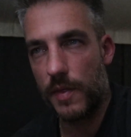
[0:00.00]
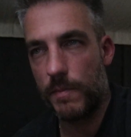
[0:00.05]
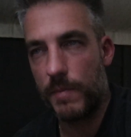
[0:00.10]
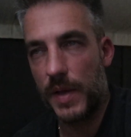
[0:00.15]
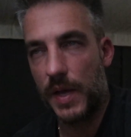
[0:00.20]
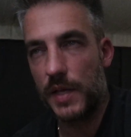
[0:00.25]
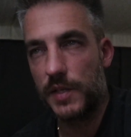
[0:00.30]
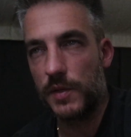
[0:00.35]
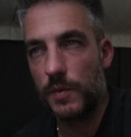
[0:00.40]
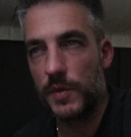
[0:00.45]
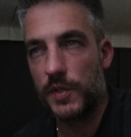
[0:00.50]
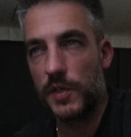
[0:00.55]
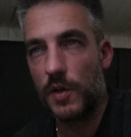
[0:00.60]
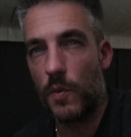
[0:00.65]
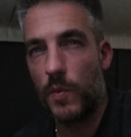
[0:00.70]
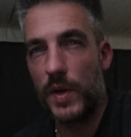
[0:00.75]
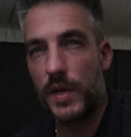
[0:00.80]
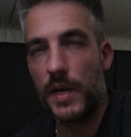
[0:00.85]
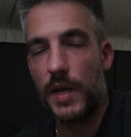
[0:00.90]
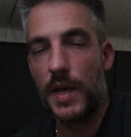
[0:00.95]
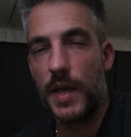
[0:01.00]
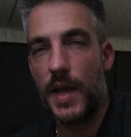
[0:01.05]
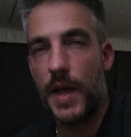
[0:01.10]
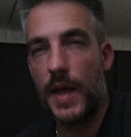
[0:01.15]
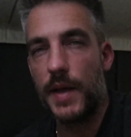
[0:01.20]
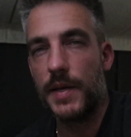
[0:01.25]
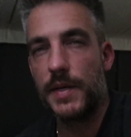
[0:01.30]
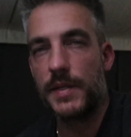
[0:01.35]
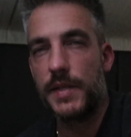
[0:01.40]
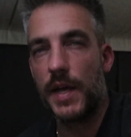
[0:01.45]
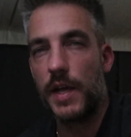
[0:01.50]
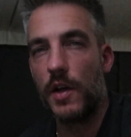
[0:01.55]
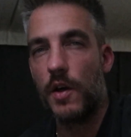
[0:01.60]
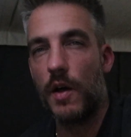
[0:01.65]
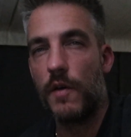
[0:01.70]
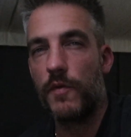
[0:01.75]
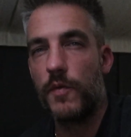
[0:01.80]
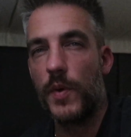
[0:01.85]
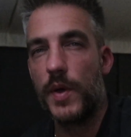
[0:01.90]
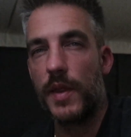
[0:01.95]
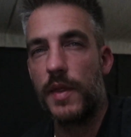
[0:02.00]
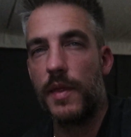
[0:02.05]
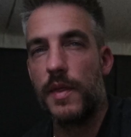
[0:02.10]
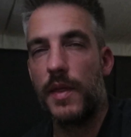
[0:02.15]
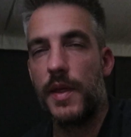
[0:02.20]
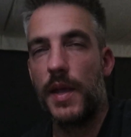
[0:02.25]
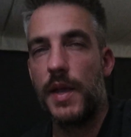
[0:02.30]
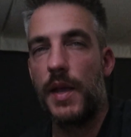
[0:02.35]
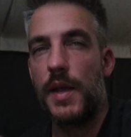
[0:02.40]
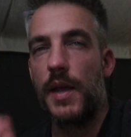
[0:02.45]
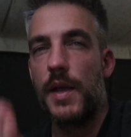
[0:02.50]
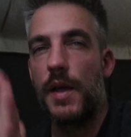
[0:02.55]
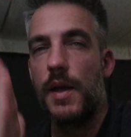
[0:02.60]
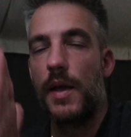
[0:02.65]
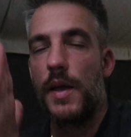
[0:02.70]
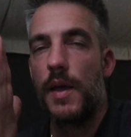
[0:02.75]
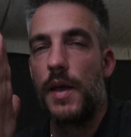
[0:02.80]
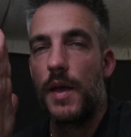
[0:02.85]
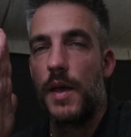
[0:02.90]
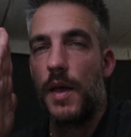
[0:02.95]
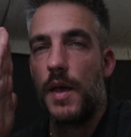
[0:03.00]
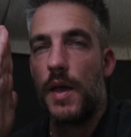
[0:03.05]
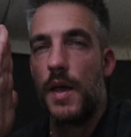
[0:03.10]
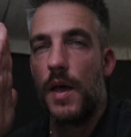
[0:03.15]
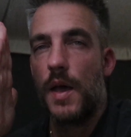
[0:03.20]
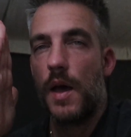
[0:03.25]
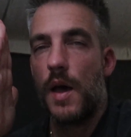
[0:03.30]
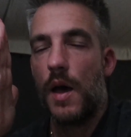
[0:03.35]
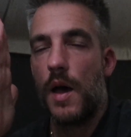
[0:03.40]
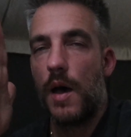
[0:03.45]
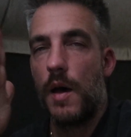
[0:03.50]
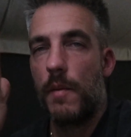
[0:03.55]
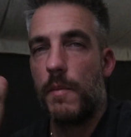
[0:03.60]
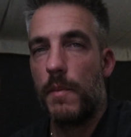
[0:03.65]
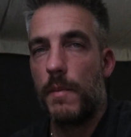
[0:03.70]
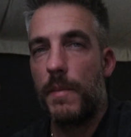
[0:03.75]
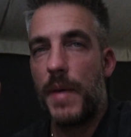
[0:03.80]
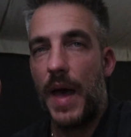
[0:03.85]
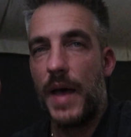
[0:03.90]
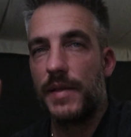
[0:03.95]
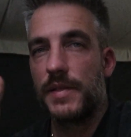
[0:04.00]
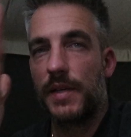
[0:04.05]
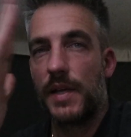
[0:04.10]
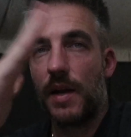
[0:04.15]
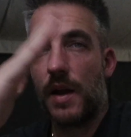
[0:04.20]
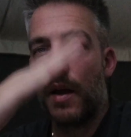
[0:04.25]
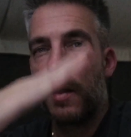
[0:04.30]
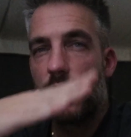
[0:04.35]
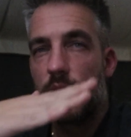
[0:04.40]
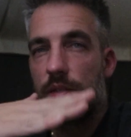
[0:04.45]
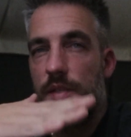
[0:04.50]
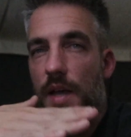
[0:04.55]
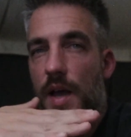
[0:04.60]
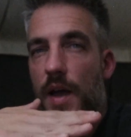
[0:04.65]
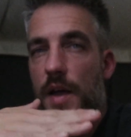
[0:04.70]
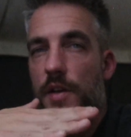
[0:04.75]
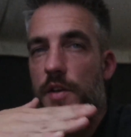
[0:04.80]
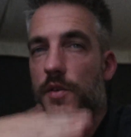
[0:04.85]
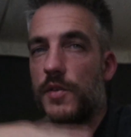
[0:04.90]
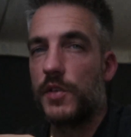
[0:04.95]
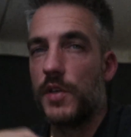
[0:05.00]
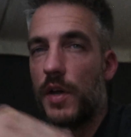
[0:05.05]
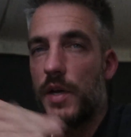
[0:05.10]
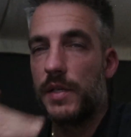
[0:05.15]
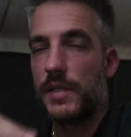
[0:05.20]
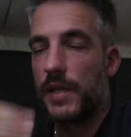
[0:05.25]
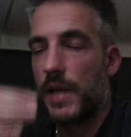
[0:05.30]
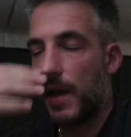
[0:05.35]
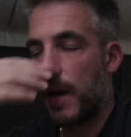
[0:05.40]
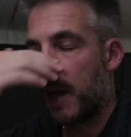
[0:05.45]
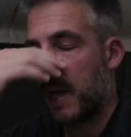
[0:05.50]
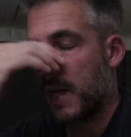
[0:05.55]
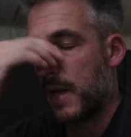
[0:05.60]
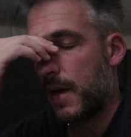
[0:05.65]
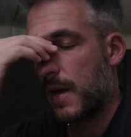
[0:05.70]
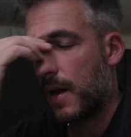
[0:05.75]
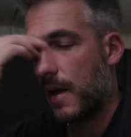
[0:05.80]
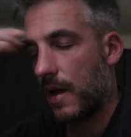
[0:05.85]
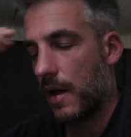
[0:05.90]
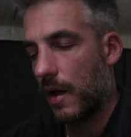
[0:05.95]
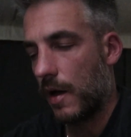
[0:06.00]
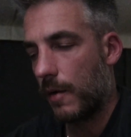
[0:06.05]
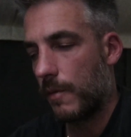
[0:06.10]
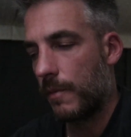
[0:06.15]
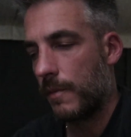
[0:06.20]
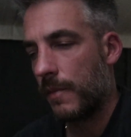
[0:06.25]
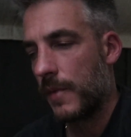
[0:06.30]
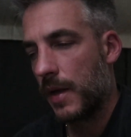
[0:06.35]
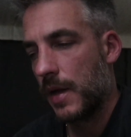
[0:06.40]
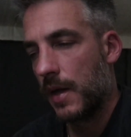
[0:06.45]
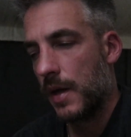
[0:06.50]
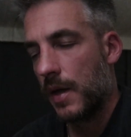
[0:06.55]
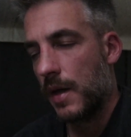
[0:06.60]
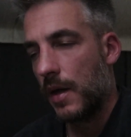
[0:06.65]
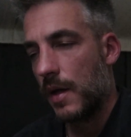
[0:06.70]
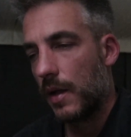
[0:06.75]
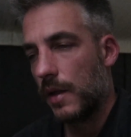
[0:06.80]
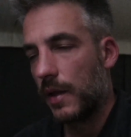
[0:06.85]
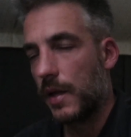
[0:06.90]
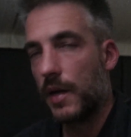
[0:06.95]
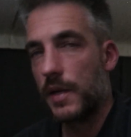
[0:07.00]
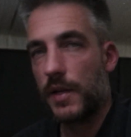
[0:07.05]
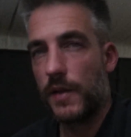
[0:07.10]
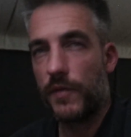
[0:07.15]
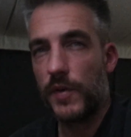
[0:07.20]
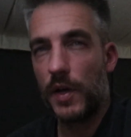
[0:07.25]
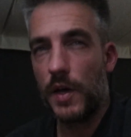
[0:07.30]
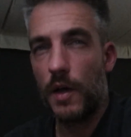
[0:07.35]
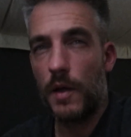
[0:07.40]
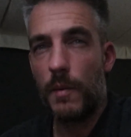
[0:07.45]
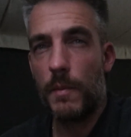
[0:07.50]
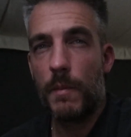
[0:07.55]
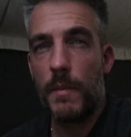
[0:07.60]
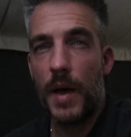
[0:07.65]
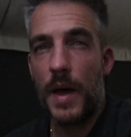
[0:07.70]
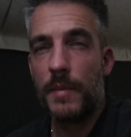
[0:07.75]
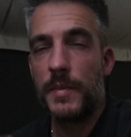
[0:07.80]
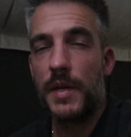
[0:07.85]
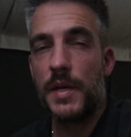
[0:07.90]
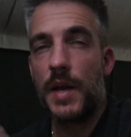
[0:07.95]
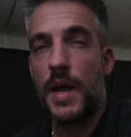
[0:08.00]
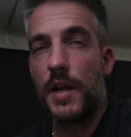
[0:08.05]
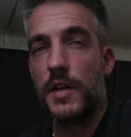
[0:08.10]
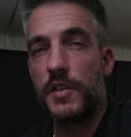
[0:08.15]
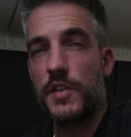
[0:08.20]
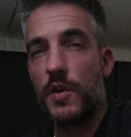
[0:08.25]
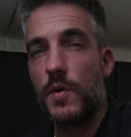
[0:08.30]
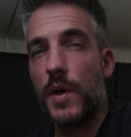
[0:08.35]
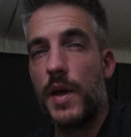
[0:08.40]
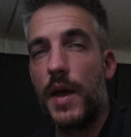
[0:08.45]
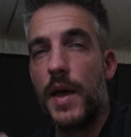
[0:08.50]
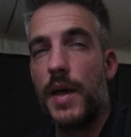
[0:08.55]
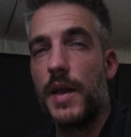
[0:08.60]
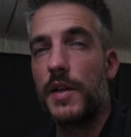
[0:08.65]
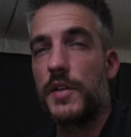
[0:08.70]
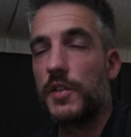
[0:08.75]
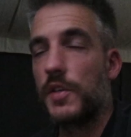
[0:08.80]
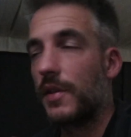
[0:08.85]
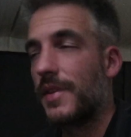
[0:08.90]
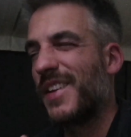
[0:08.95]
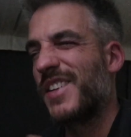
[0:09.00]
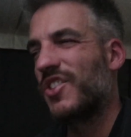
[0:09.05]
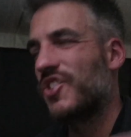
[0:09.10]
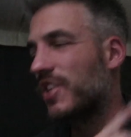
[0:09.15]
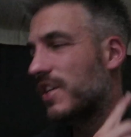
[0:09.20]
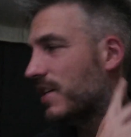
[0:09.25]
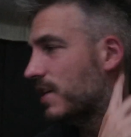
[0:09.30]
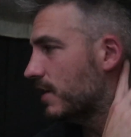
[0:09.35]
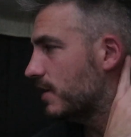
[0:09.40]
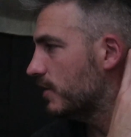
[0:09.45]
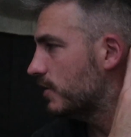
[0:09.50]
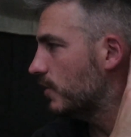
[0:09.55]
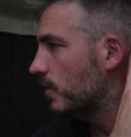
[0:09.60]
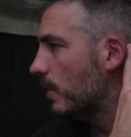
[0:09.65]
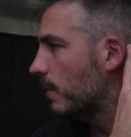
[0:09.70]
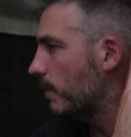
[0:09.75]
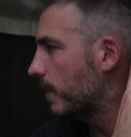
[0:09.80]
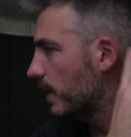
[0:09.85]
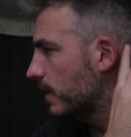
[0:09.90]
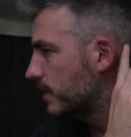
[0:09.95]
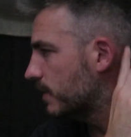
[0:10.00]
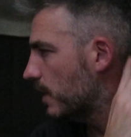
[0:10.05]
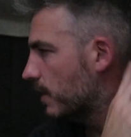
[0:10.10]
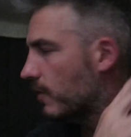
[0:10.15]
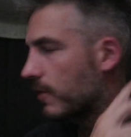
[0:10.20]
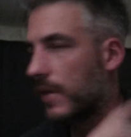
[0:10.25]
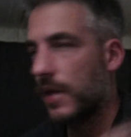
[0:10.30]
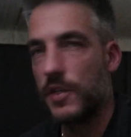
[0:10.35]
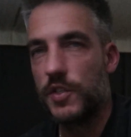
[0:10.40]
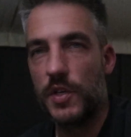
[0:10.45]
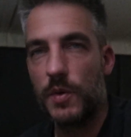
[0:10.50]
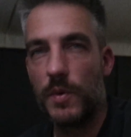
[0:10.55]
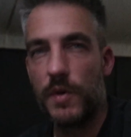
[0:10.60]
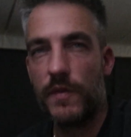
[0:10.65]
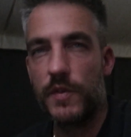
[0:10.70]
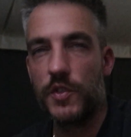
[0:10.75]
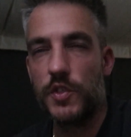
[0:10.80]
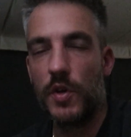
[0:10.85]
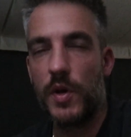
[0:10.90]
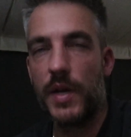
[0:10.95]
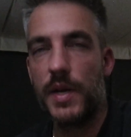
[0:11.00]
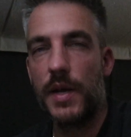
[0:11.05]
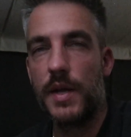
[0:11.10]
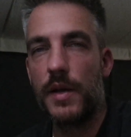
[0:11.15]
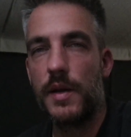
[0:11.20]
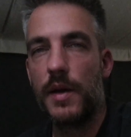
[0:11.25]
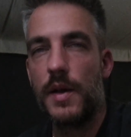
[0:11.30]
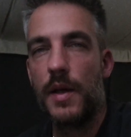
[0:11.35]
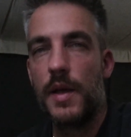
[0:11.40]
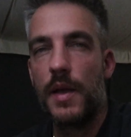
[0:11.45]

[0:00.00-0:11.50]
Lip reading: Because it was so windy, he had to take off with the basket on the side. You saw us get in. Little difficult. Mom did not do it, and it's a good thing she didn't do it because I don't think she would have enjoyed it.